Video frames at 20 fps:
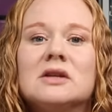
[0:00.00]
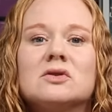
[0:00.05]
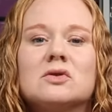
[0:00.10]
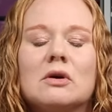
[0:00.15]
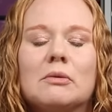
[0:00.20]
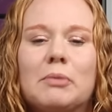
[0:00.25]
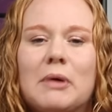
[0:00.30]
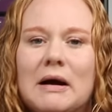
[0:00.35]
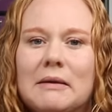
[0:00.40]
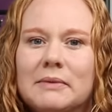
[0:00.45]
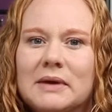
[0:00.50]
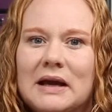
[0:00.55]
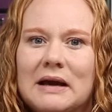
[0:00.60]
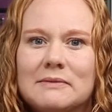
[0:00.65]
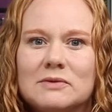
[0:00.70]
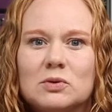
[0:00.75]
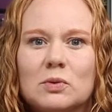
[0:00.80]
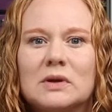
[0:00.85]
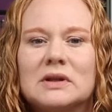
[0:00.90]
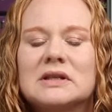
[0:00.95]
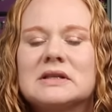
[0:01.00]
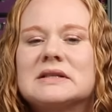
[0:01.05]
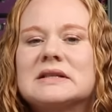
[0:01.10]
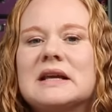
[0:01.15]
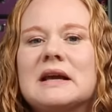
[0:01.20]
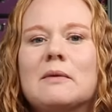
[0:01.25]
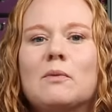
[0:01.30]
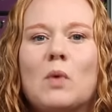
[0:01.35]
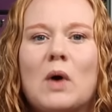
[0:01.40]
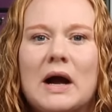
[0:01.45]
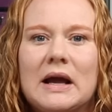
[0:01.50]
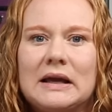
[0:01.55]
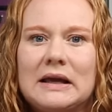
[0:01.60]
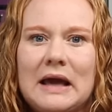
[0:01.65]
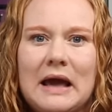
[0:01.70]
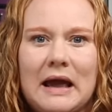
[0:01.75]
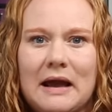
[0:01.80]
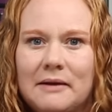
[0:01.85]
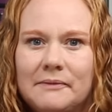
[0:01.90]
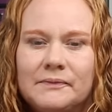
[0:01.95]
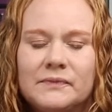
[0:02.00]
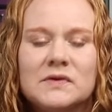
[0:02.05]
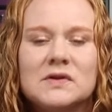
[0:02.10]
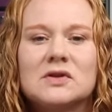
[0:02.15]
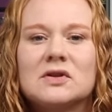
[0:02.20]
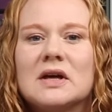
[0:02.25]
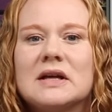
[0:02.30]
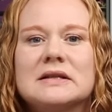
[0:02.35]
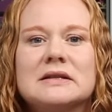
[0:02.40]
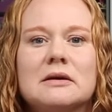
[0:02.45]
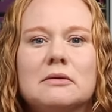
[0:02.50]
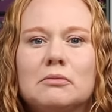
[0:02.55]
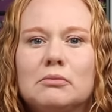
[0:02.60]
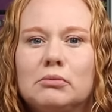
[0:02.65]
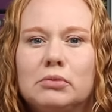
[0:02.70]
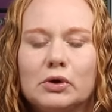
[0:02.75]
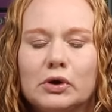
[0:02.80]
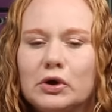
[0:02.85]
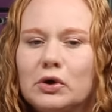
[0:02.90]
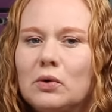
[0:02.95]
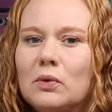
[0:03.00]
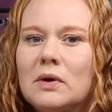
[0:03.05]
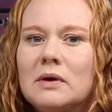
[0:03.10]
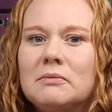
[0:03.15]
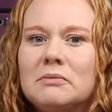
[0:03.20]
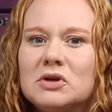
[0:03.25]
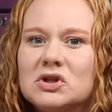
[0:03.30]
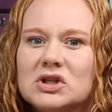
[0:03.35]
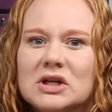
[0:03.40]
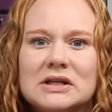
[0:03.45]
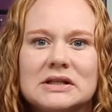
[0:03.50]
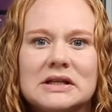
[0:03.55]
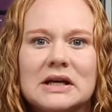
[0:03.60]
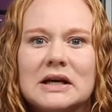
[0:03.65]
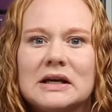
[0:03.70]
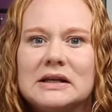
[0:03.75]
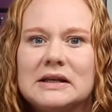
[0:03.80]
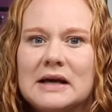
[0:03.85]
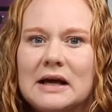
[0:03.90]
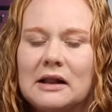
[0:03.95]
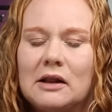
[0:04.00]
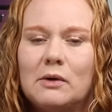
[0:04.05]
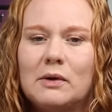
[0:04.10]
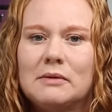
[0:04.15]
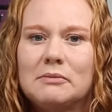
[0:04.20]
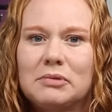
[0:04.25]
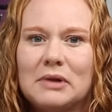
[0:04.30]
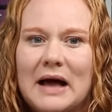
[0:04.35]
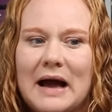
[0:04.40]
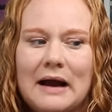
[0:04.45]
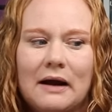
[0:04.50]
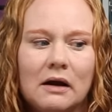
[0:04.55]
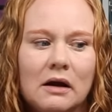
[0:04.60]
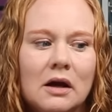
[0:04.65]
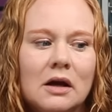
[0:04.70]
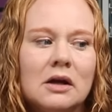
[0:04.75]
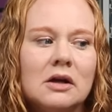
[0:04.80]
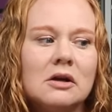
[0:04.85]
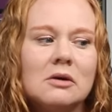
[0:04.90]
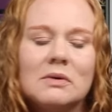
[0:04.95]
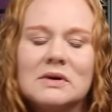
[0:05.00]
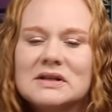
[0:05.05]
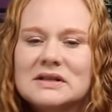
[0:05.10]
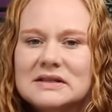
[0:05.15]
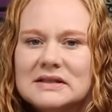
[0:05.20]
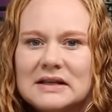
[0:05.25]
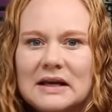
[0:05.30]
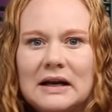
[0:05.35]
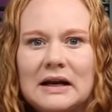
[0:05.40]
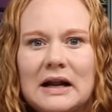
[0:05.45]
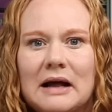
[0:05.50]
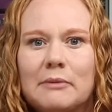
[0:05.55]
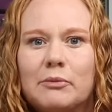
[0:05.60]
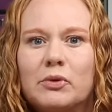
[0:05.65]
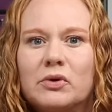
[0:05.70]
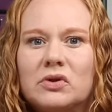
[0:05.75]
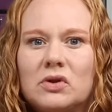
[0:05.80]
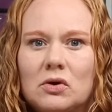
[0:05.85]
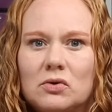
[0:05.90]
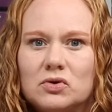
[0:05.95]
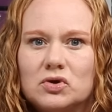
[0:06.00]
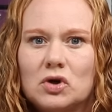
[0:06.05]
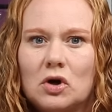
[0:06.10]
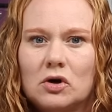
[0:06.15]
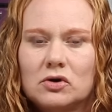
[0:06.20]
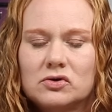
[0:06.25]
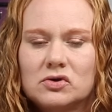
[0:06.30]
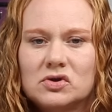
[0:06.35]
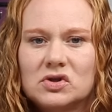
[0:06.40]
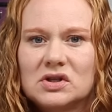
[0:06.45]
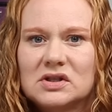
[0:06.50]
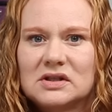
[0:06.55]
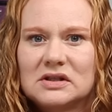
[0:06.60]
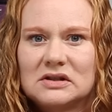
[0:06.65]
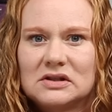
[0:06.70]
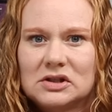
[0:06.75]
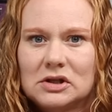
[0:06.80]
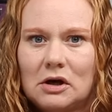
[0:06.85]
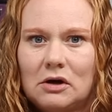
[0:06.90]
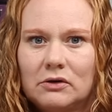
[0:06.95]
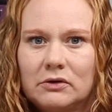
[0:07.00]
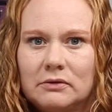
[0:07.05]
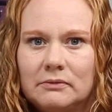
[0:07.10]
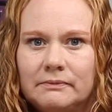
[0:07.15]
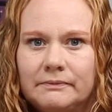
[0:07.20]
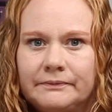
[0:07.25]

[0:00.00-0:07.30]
So it probably comes with C M Y K. So that's blue, magenta, yellow, and black. You want to set it up with those cartridges installed.